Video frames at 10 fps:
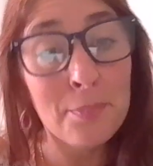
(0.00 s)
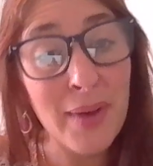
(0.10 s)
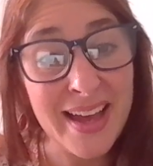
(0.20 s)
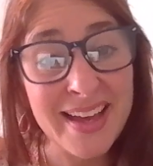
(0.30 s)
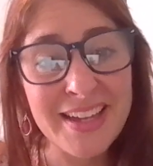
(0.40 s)

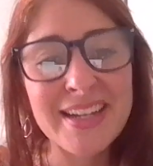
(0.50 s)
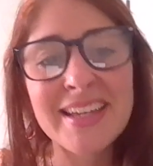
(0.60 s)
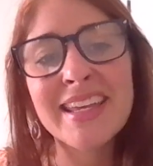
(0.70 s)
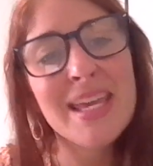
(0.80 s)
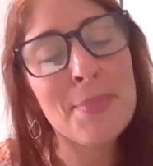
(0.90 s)
But
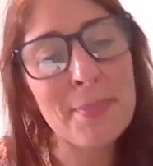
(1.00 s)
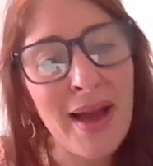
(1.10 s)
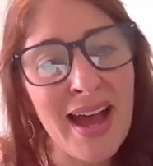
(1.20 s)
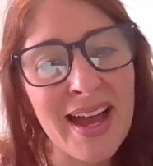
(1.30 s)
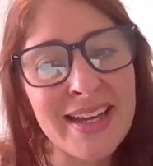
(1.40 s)
keep in
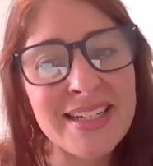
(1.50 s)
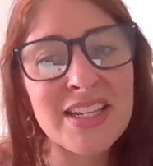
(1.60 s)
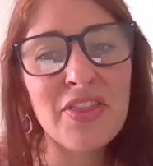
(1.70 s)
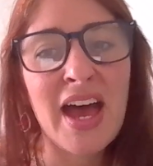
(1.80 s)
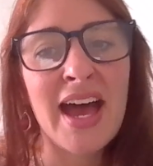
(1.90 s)
mind
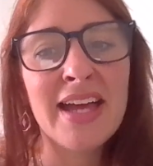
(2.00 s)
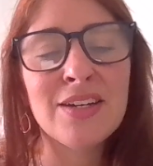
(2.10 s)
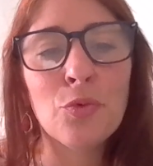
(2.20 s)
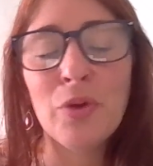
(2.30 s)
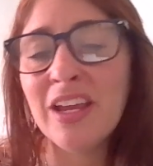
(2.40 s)

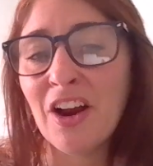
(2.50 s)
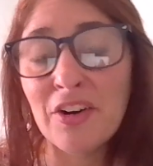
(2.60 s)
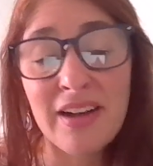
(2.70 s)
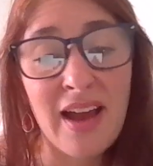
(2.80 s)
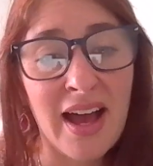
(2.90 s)
that we
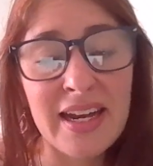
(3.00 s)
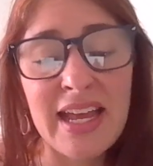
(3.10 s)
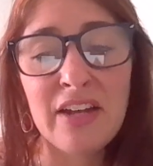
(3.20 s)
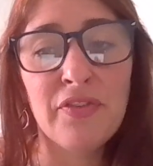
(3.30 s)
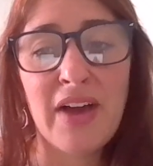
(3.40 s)
are not
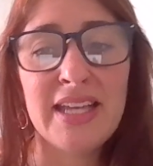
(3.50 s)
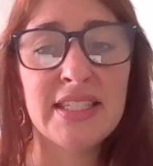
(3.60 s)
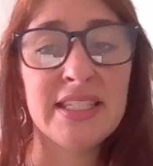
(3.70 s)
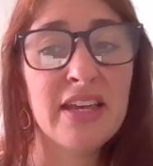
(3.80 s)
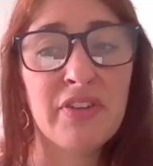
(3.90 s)

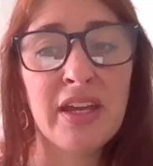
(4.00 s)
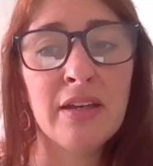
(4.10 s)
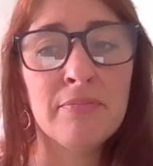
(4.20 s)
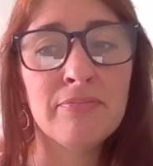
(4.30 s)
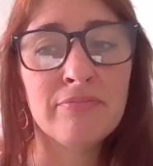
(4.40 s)
advice
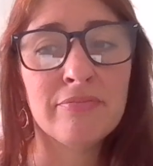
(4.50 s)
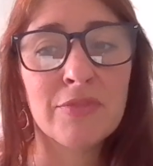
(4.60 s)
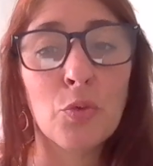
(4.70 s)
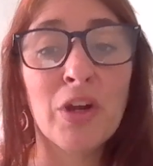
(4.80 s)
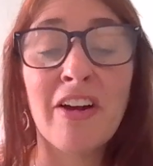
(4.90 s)
giving.
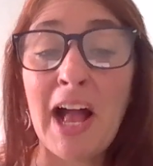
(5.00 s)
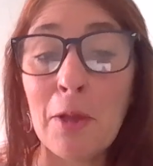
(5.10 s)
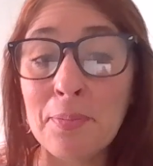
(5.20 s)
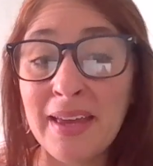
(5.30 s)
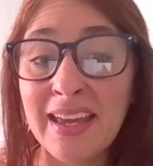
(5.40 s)
We're
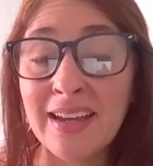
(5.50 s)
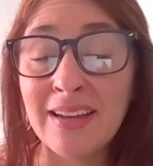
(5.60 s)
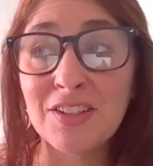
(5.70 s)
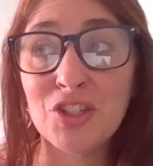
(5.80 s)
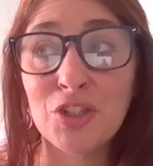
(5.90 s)

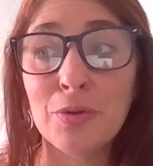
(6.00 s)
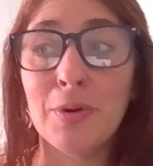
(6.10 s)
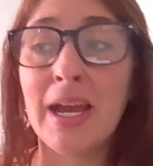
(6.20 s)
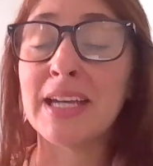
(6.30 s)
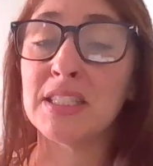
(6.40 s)
helping
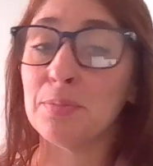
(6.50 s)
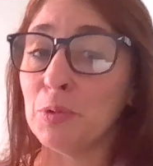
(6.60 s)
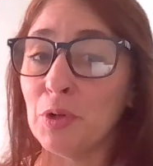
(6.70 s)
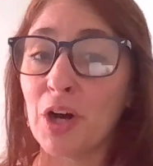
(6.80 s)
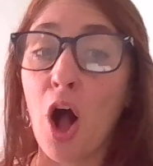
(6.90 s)
to
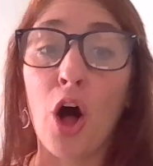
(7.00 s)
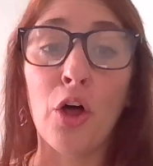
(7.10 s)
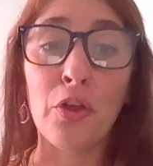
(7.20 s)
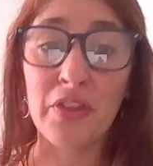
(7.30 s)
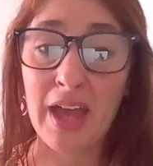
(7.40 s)
explore
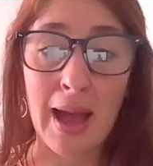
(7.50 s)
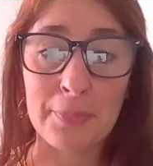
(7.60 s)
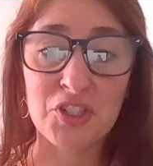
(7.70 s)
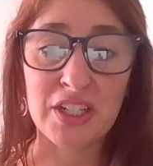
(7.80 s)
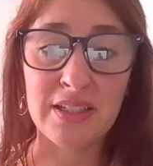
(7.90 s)
all the
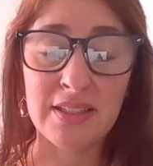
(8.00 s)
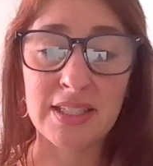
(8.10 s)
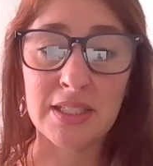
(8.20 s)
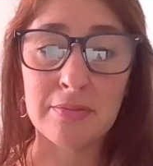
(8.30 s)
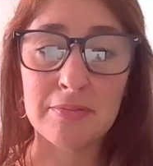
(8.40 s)

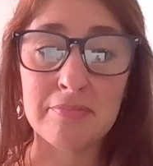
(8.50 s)
options